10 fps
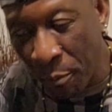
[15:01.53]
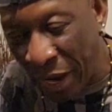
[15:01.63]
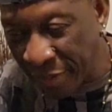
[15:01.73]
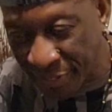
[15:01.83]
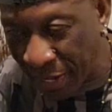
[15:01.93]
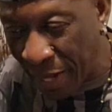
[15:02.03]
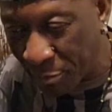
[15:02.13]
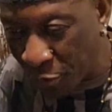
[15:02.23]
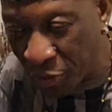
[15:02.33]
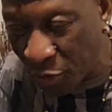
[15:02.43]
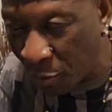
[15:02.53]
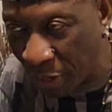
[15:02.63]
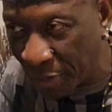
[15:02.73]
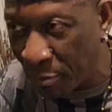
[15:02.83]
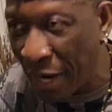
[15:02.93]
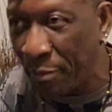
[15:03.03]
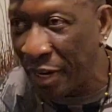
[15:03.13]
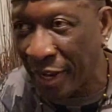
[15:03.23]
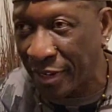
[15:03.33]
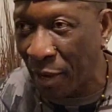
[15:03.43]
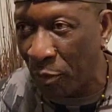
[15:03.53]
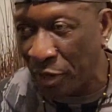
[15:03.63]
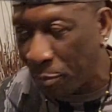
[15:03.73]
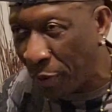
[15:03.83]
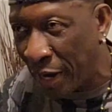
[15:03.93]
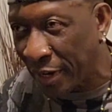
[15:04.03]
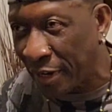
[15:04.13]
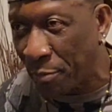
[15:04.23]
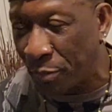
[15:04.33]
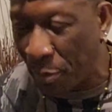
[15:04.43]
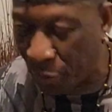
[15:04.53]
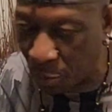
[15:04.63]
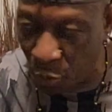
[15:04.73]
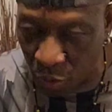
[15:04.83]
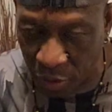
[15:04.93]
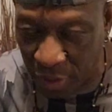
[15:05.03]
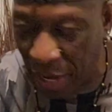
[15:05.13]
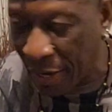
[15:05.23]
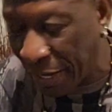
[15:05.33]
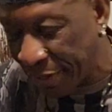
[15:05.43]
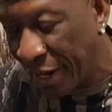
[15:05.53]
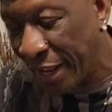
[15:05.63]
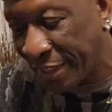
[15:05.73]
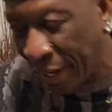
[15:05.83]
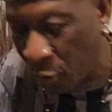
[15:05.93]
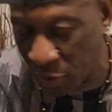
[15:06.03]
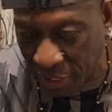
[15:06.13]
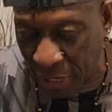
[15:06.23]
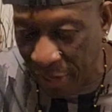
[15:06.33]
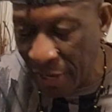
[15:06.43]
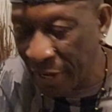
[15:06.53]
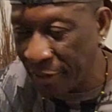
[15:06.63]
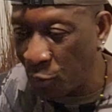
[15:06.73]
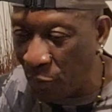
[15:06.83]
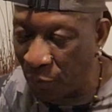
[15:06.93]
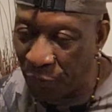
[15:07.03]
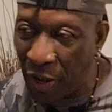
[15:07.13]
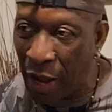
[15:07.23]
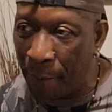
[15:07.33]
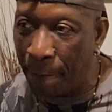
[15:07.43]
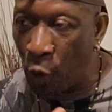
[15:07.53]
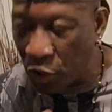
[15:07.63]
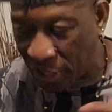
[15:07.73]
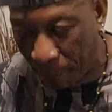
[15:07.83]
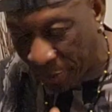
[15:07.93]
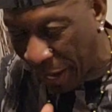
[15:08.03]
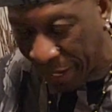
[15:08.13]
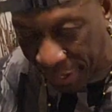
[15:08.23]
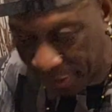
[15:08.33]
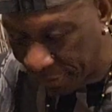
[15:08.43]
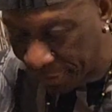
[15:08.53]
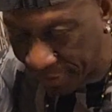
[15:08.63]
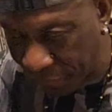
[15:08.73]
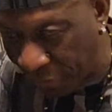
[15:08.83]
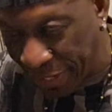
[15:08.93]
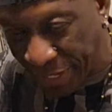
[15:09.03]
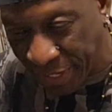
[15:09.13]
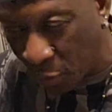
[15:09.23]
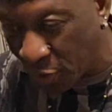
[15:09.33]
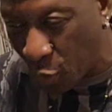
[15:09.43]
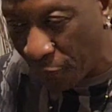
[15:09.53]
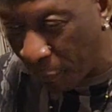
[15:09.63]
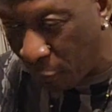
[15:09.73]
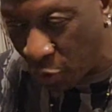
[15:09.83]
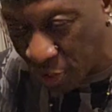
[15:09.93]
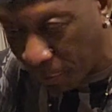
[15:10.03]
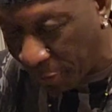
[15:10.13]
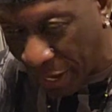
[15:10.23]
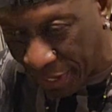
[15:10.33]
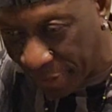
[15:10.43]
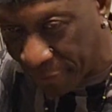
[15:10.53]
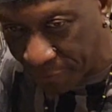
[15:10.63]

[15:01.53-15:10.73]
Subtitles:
a man start breed, man. Me not talk about the part there, the promote. Because God tell us if we multiply. Father tell us if we multiply.